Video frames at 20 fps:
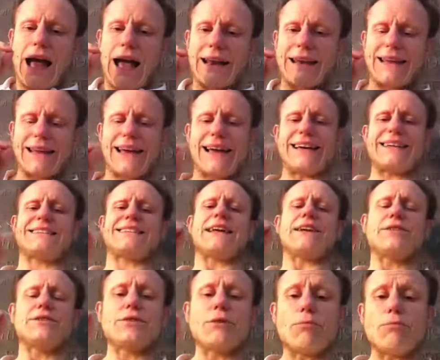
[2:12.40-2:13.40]
an
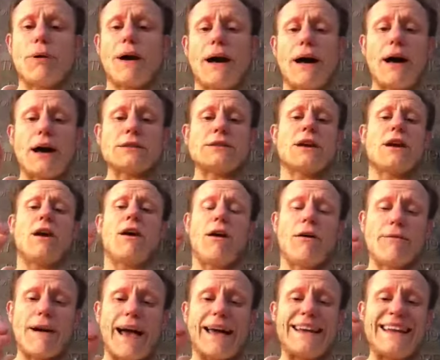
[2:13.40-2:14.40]
essential part
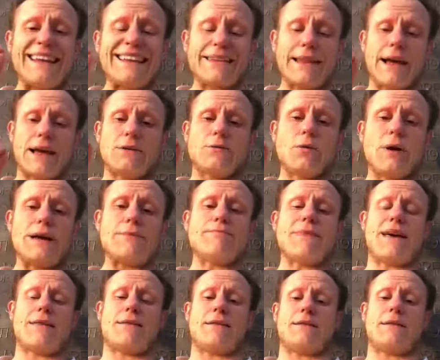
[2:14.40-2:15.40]
of any lightweight
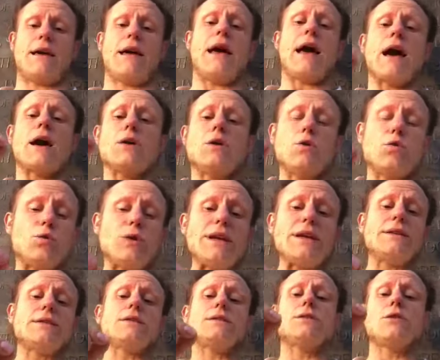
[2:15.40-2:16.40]
method. You
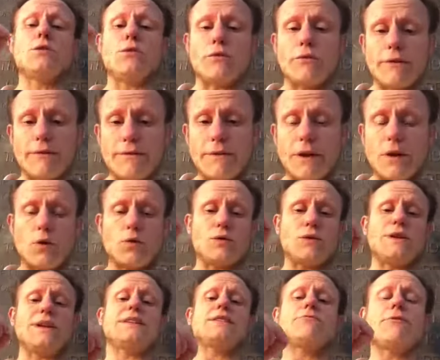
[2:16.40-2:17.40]
need to do the reviews,
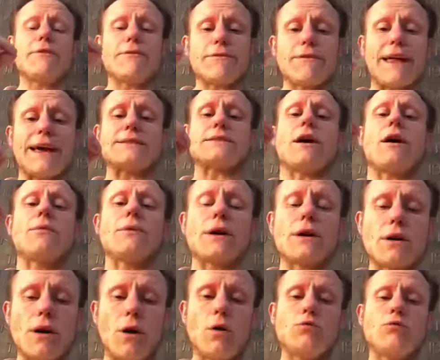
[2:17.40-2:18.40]
you need to reflect on the
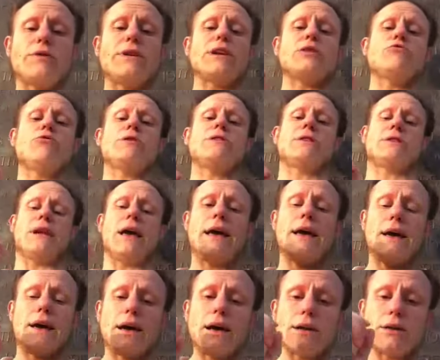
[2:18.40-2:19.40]
code which is written.
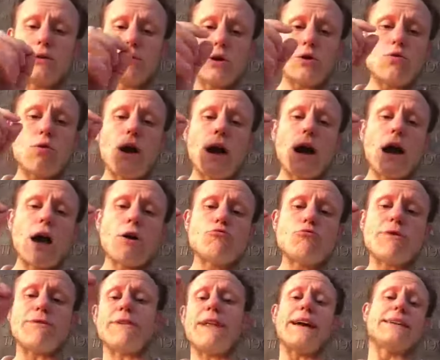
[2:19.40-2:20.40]
Do,
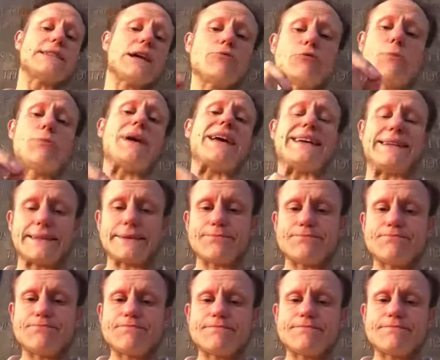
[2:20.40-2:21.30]
reflect, repeat.